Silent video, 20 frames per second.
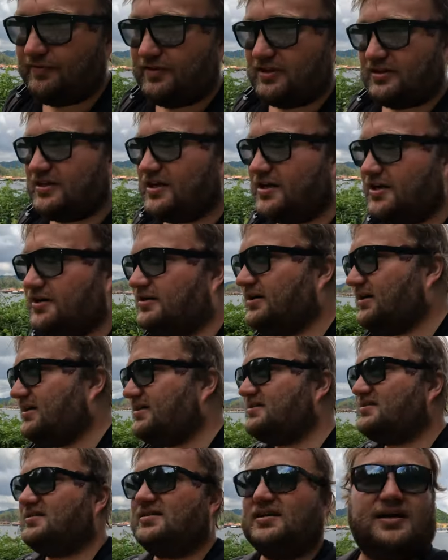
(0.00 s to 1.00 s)
of the year,
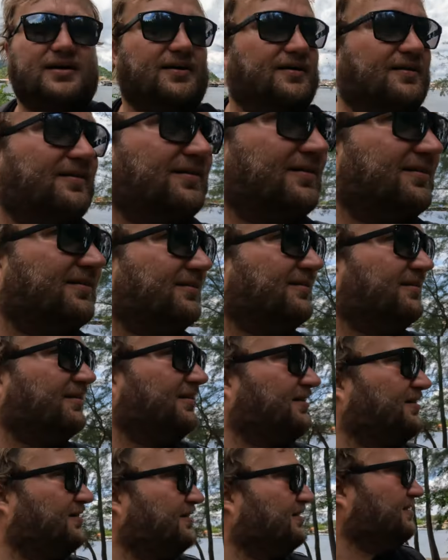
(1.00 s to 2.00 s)
as
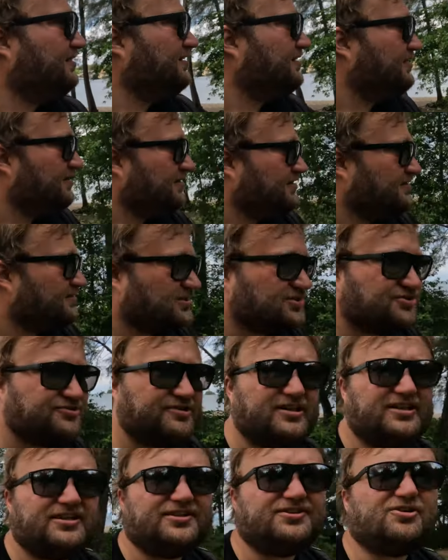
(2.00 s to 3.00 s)
there's
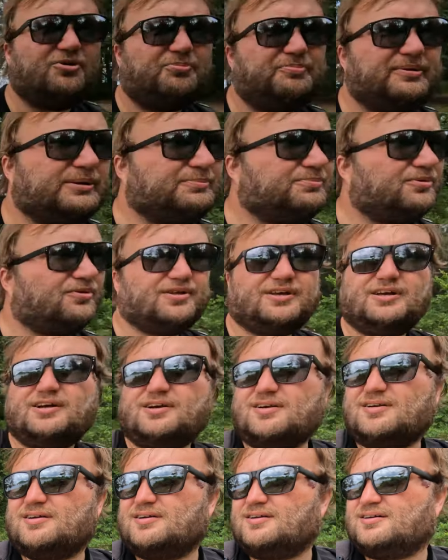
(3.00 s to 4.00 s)
really no people
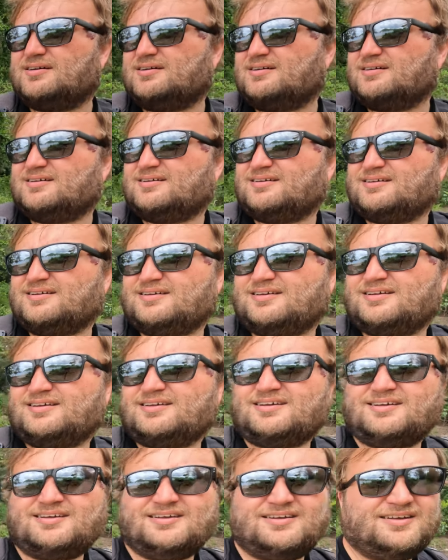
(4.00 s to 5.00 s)
here.
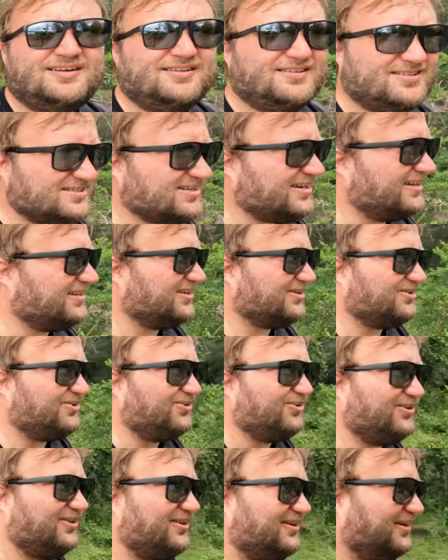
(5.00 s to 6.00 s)
It's kind of
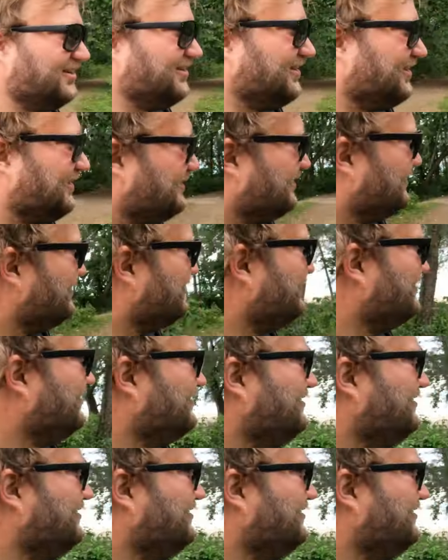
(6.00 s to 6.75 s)
cool, I like it.